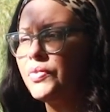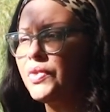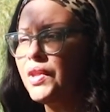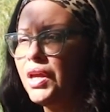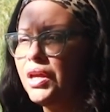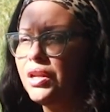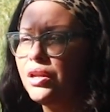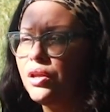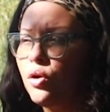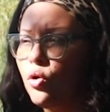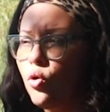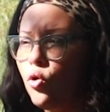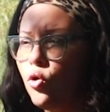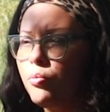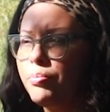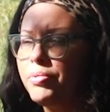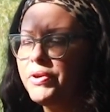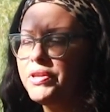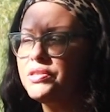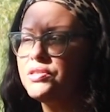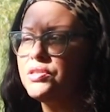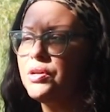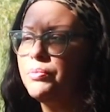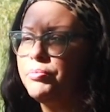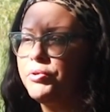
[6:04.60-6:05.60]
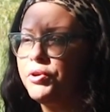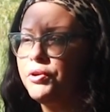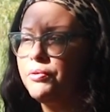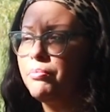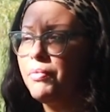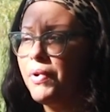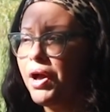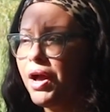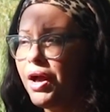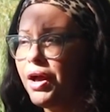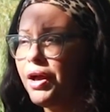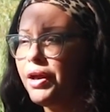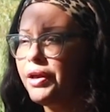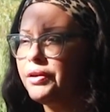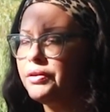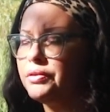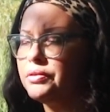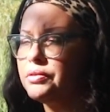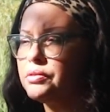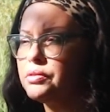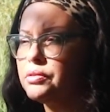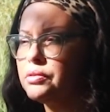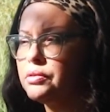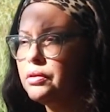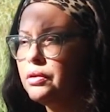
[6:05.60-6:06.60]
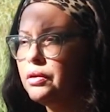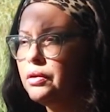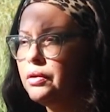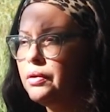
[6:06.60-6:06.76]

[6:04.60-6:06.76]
and it opens up your mind